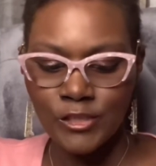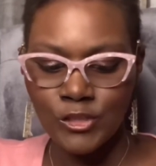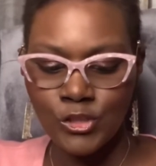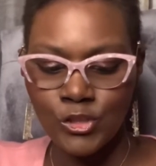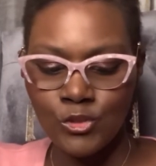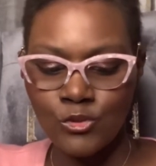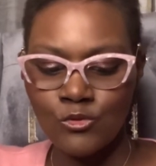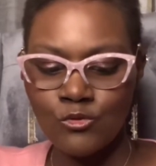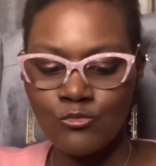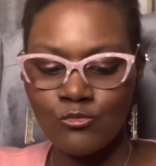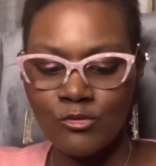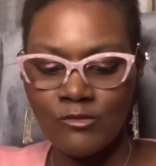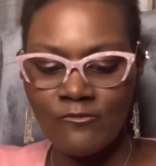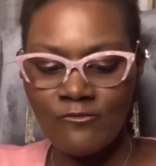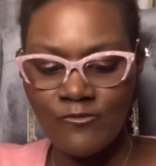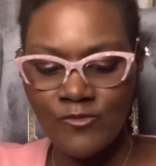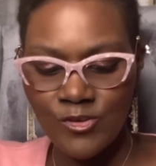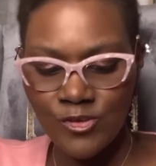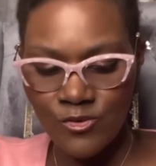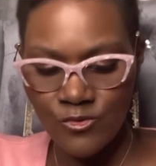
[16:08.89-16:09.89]
to
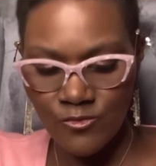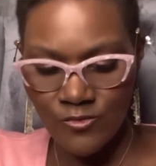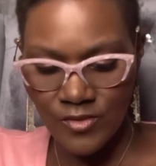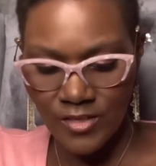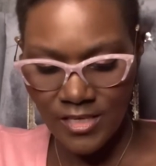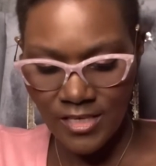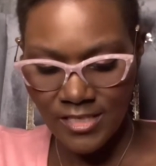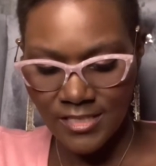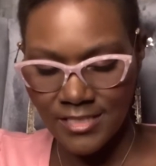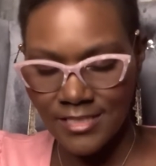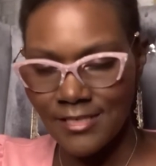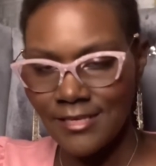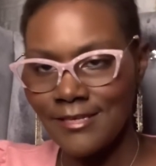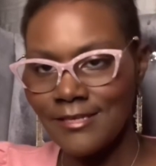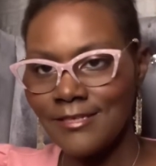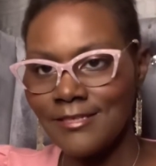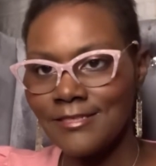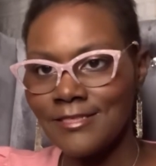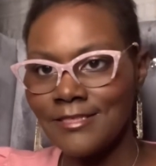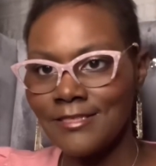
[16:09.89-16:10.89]
review this in
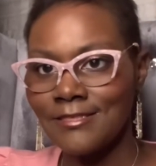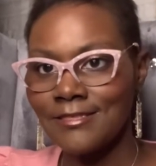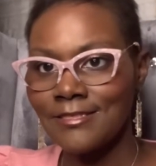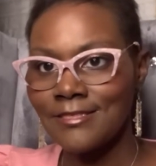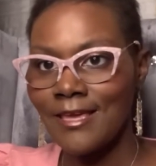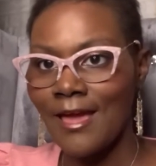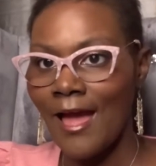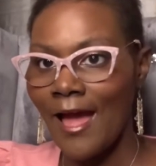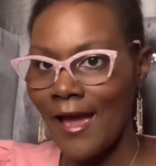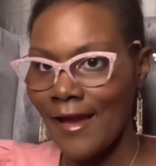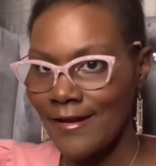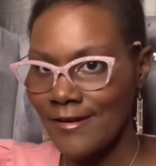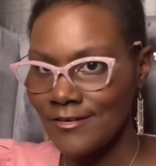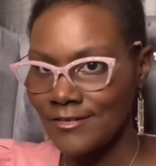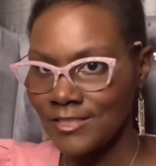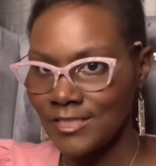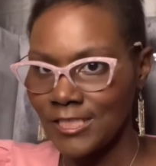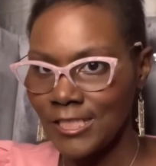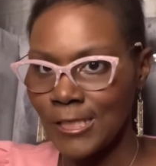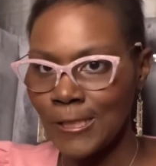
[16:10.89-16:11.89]
its
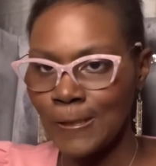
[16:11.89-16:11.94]
entirety.